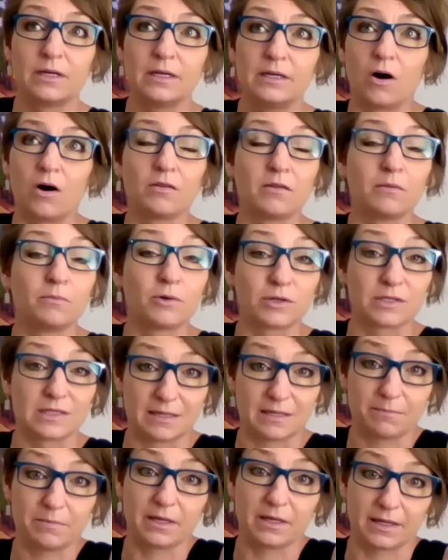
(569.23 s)
all the more
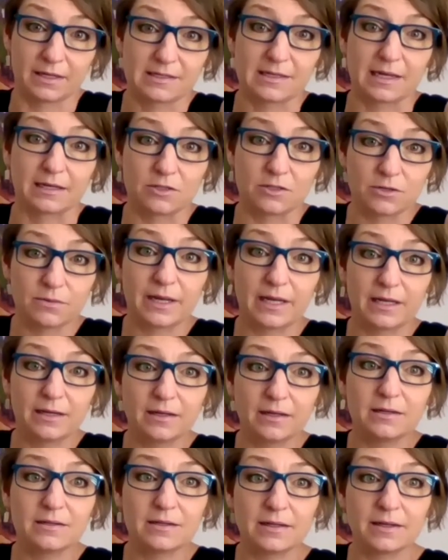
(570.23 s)
deeply
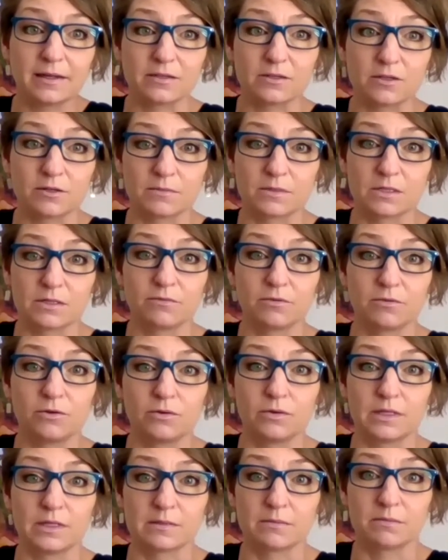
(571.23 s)
accentuated in terms of who
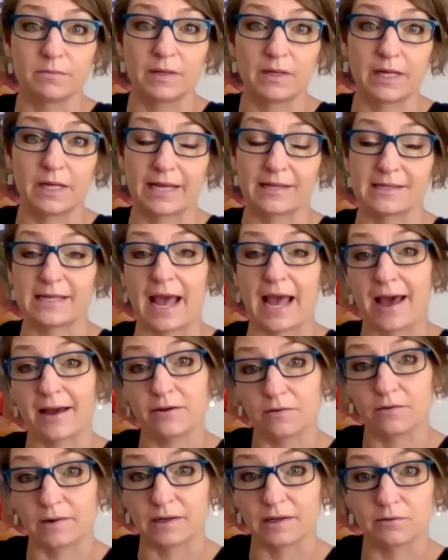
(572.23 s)
is at
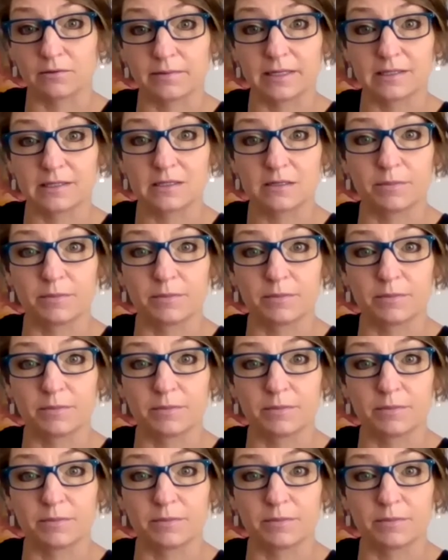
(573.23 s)
greater risk,